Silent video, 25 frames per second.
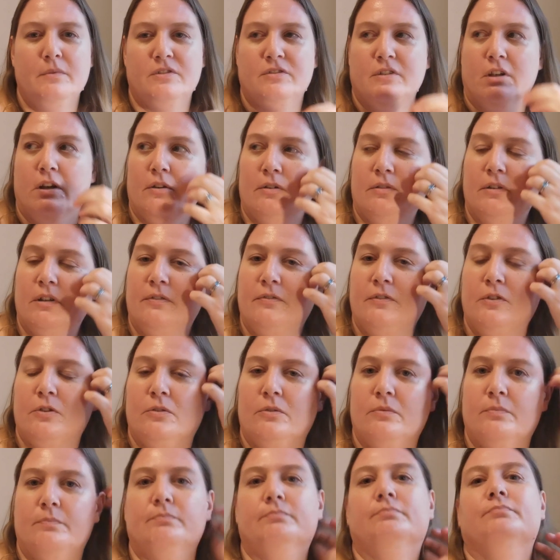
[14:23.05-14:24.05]
So if
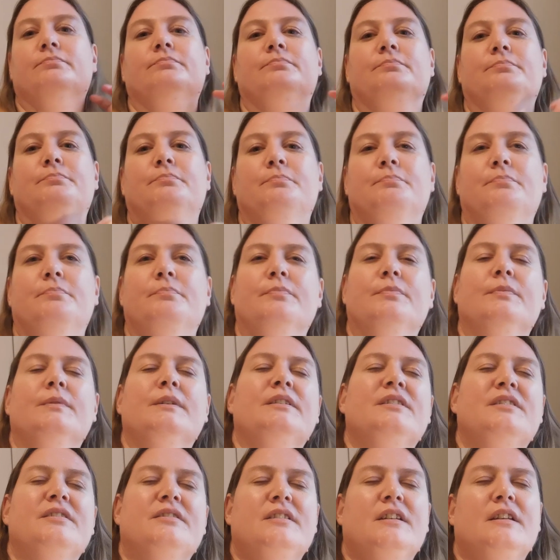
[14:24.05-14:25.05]
you
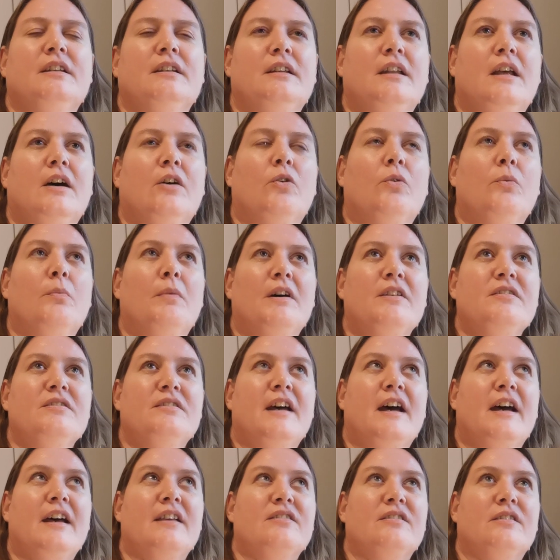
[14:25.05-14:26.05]
see it almost
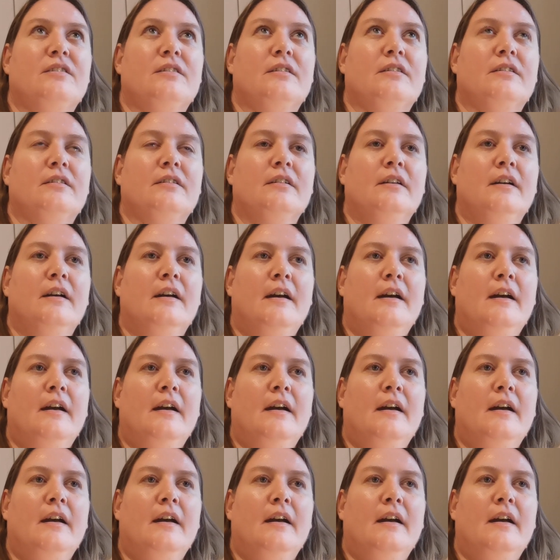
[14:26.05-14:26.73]
as a,